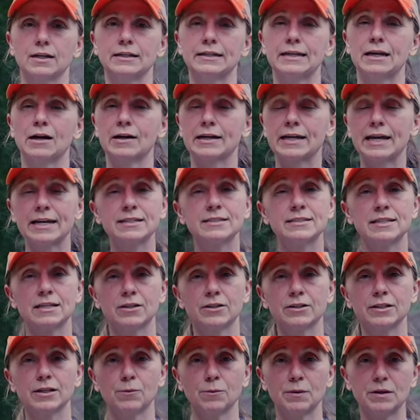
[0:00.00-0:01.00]
Now, I can
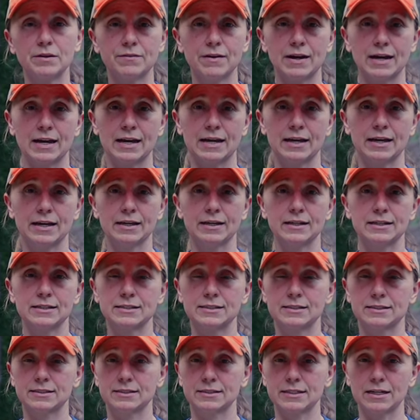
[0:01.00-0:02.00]
tell you we've had
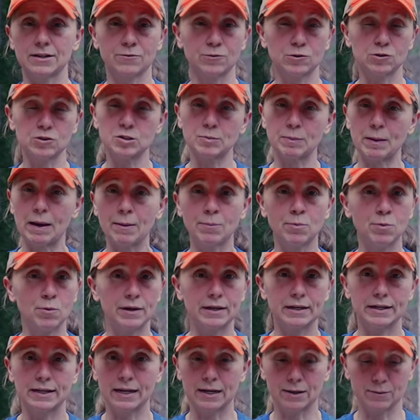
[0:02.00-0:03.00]
several
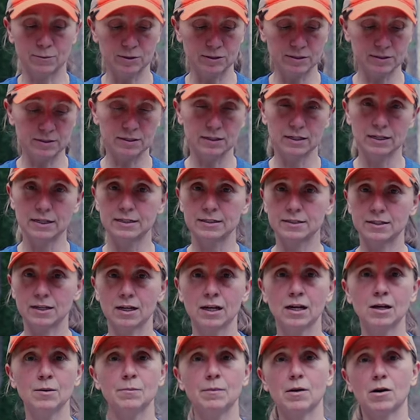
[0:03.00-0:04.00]
SpyPoint cameras.
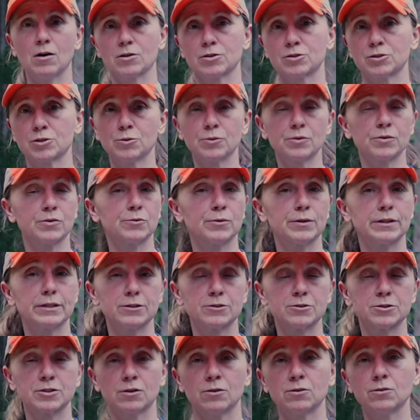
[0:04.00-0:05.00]
Some are two or three
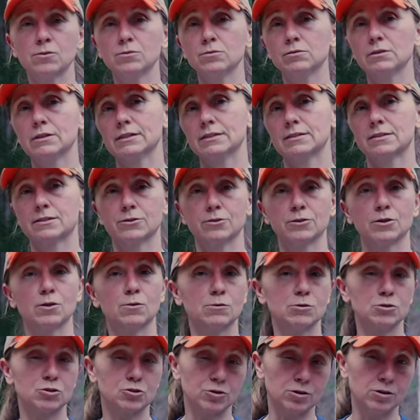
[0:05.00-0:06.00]
years old and still
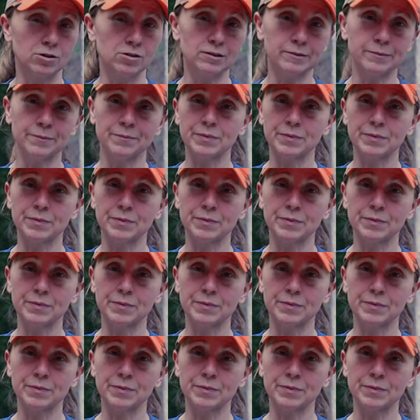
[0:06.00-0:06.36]
going strong,